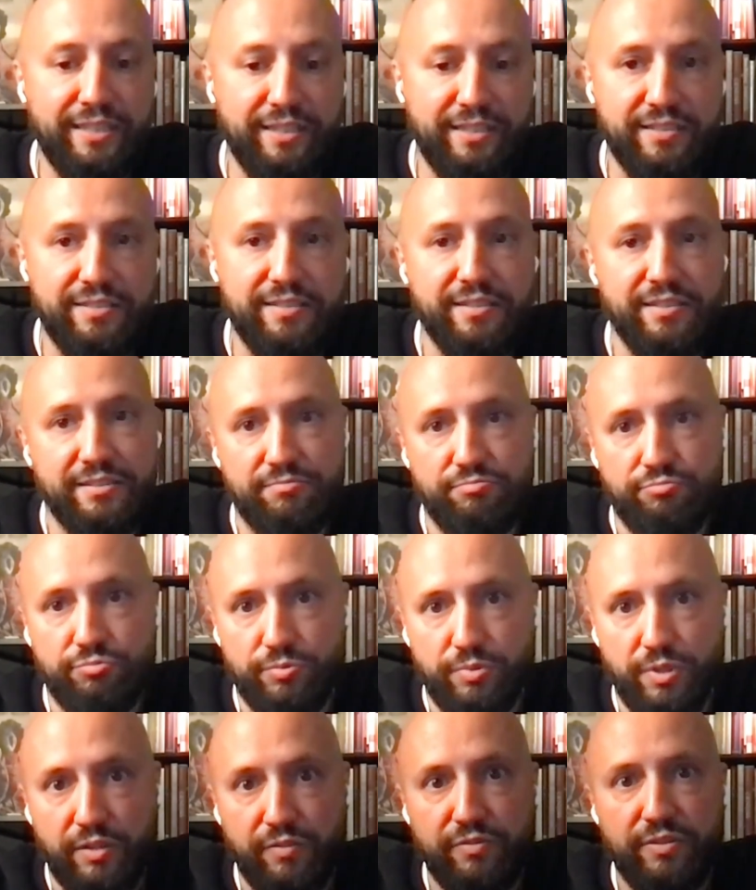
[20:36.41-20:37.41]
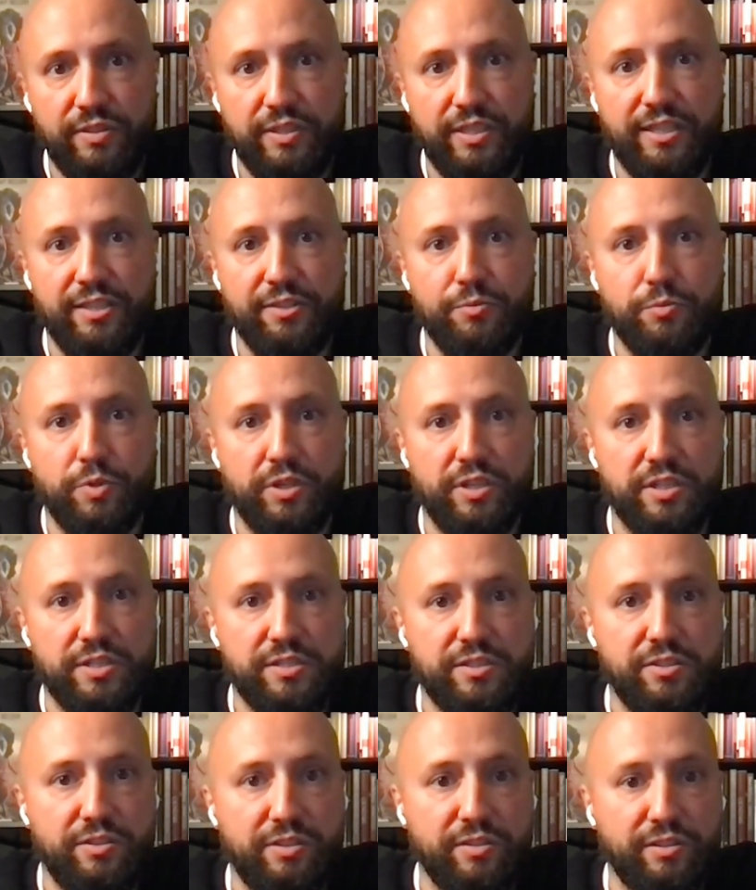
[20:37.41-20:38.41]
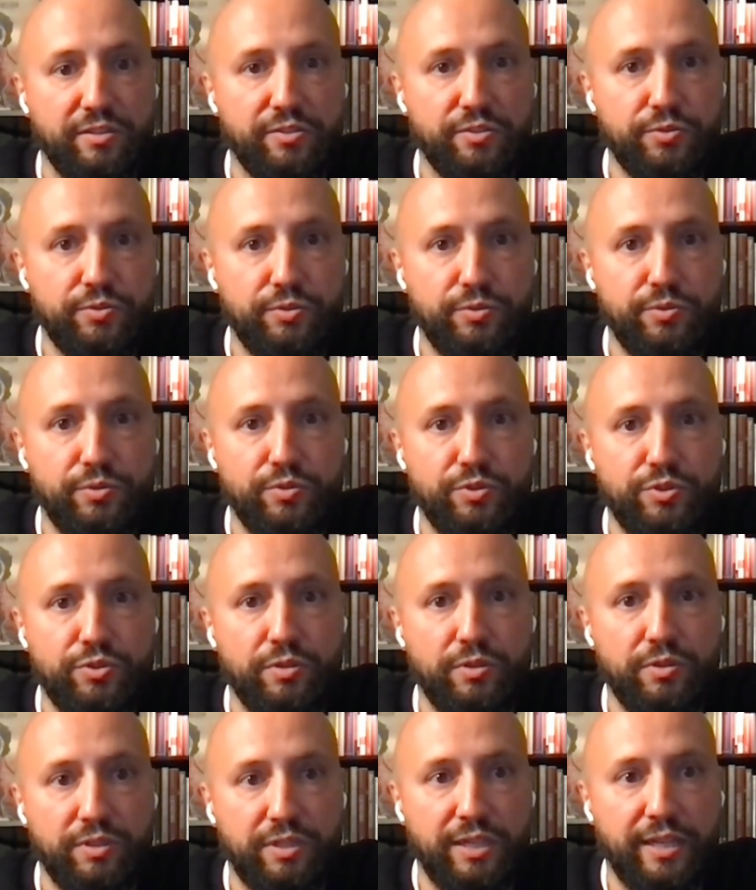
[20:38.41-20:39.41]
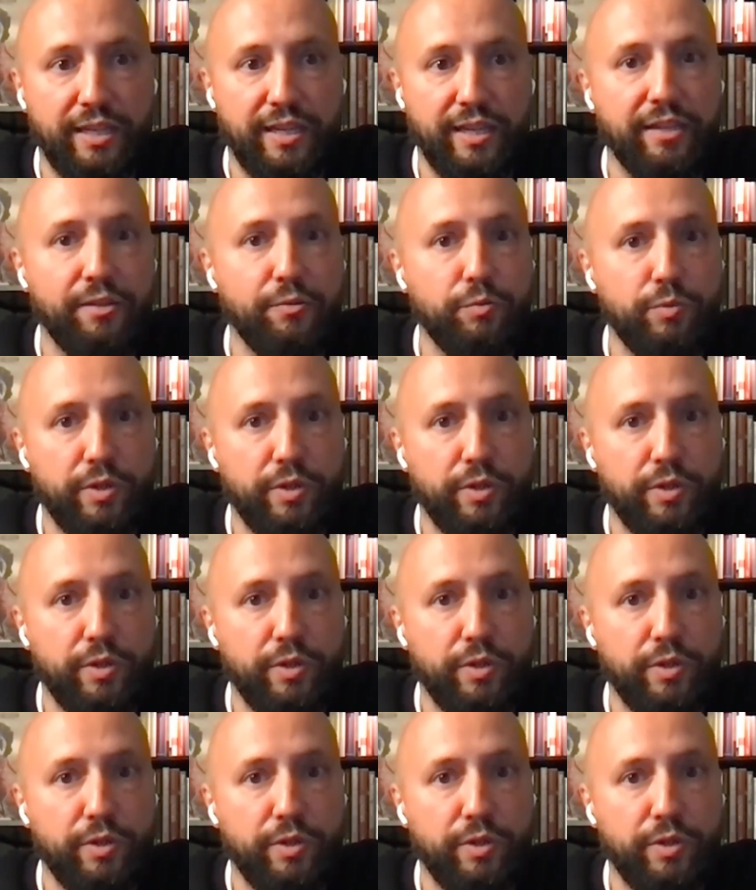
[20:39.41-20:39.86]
This is roughly what it's going to look like.